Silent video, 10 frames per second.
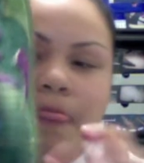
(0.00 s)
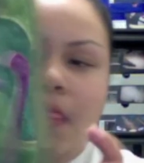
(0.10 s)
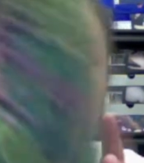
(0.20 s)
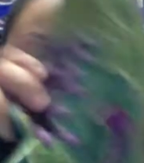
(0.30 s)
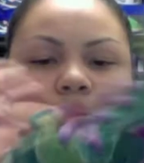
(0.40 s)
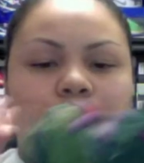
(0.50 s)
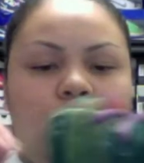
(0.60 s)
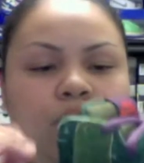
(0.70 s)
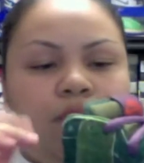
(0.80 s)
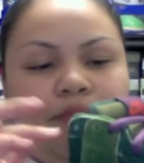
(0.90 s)
Um,
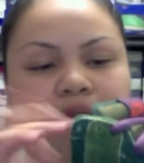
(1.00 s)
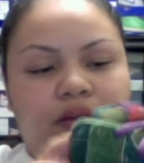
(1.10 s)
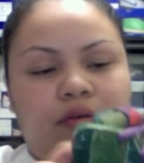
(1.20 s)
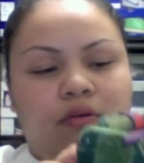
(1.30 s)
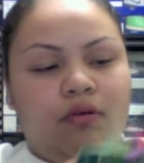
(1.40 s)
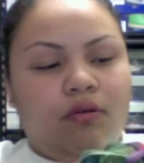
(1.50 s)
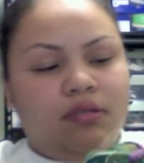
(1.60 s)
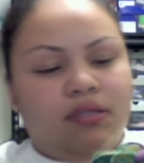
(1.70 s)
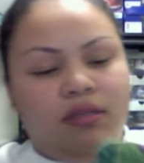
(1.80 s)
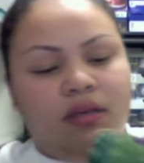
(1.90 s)
one pretty cool
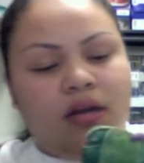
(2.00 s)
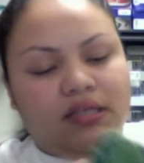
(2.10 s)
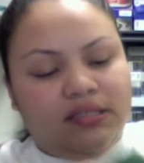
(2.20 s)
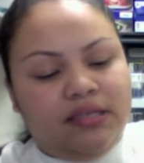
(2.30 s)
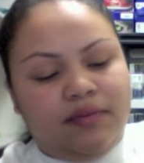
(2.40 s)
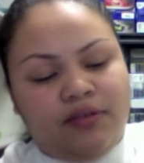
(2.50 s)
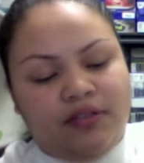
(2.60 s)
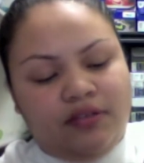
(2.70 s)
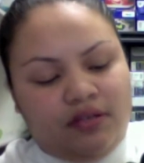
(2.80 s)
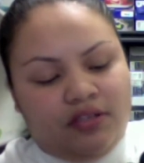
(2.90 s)
concept
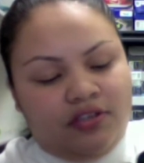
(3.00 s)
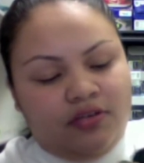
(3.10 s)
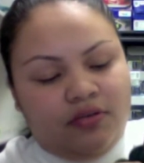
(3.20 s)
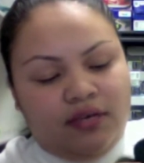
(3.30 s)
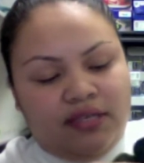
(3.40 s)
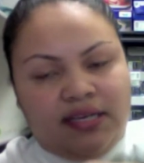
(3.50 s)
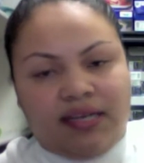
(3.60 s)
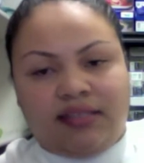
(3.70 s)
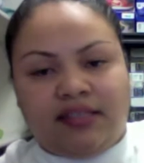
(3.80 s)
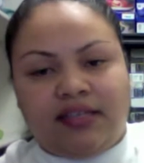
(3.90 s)
to the shoe is it
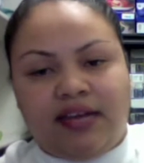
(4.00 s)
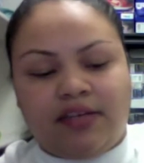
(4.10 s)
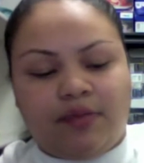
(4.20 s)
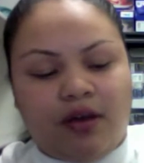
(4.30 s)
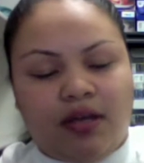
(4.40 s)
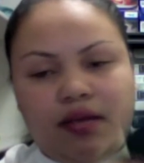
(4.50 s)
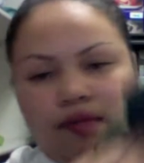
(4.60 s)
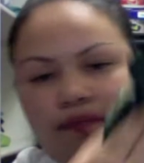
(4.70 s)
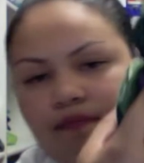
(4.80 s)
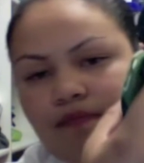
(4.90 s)
has a stash pocket,
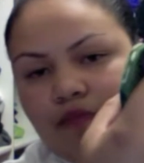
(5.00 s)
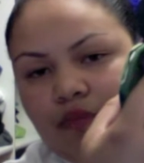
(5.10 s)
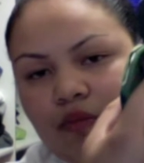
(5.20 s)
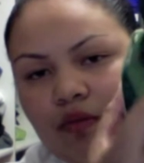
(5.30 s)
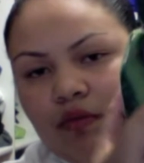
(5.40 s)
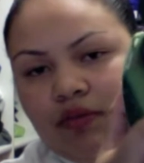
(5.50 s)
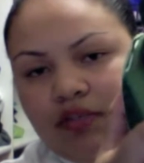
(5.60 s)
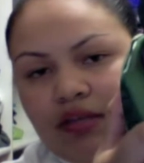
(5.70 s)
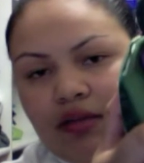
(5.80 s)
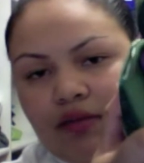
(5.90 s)

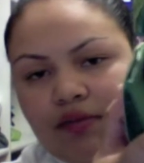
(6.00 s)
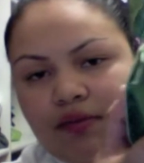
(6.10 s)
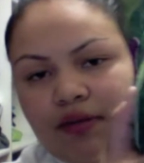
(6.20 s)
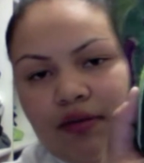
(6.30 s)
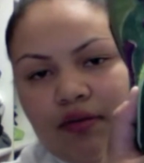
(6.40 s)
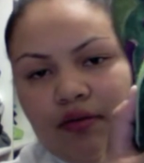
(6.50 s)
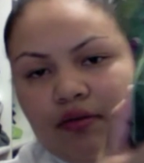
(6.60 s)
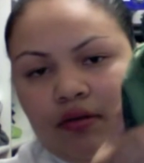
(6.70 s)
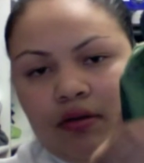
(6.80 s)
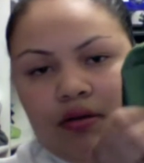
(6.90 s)
which I think was pretty cool.
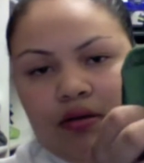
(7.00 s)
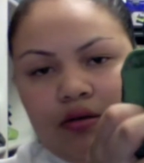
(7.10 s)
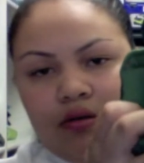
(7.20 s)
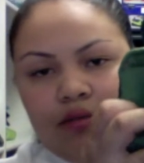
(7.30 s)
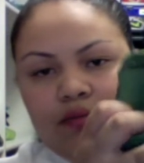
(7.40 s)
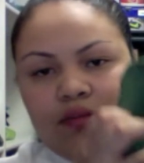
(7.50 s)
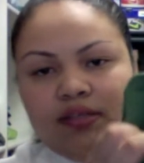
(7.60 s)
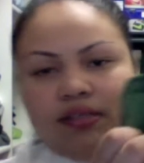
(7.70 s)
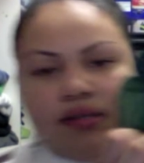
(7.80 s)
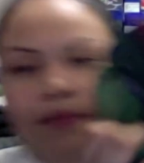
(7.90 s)
Um, you can
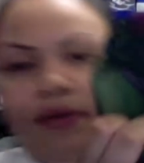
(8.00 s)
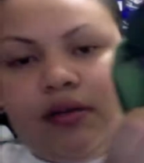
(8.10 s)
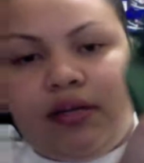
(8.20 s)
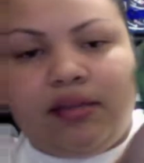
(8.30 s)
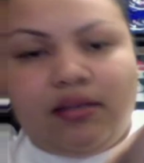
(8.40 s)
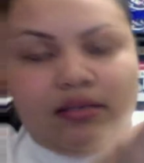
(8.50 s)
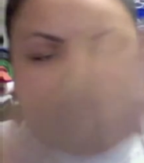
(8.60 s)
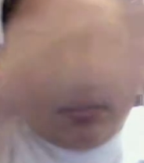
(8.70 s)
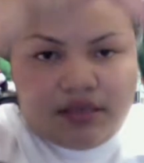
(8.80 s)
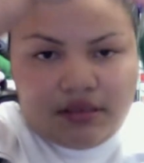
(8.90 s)
see it better like this.